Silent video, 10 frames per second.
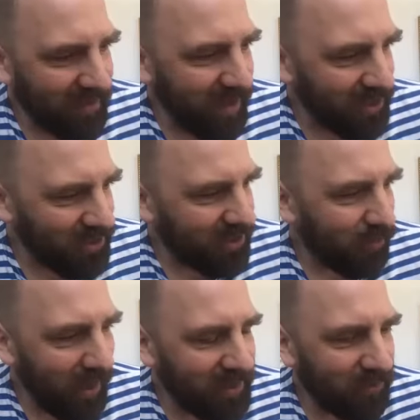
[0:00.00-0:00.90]
actually
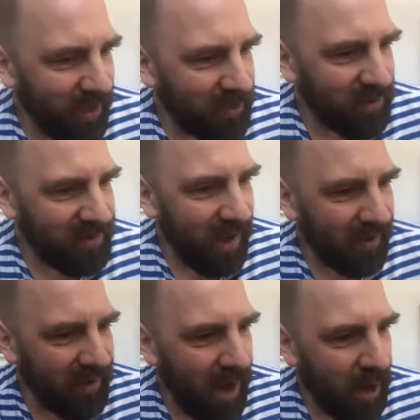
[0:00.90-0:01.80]
quite great. We
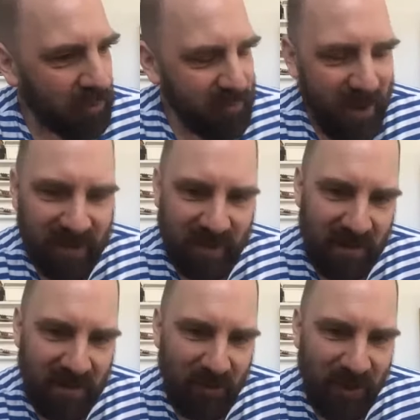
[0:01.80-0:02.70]
started a house band
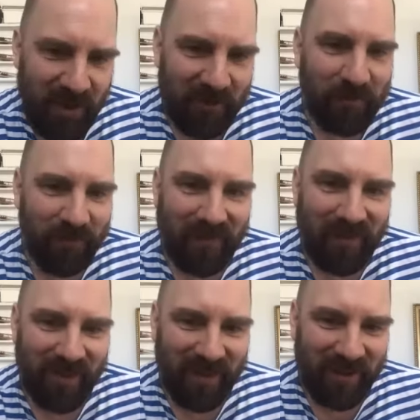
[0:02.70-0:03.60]
last week.
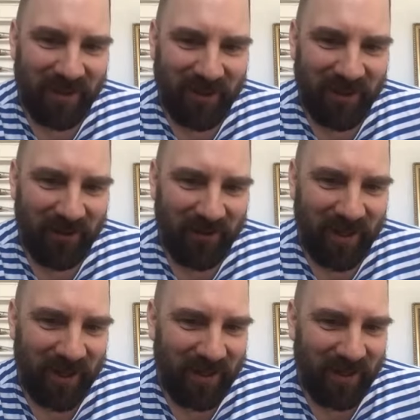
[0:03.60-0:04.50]

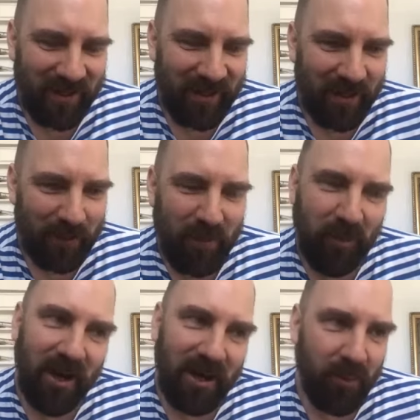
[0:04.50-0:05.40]
Like my
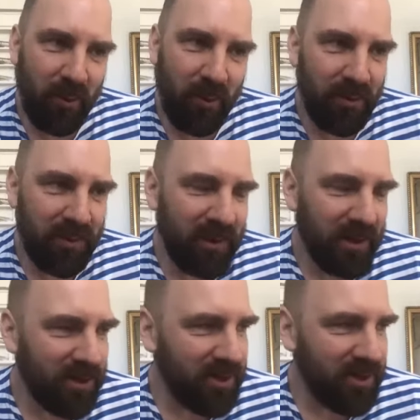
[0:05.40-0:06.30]
boy had birthday
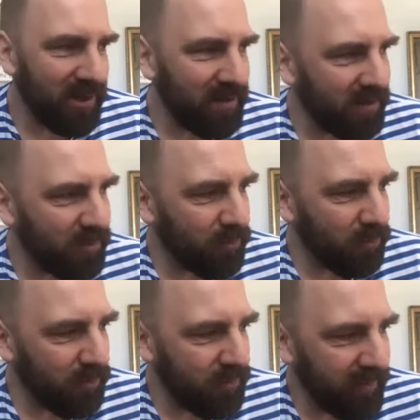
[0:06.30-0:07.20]
just 2-3 weeks
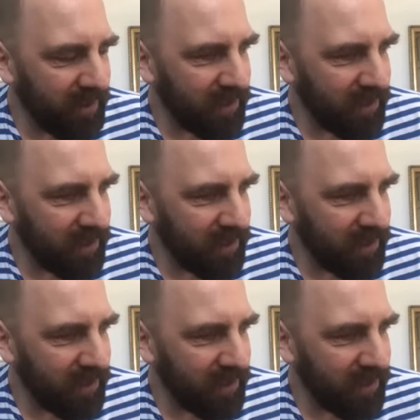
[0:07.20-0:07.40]
ago, and he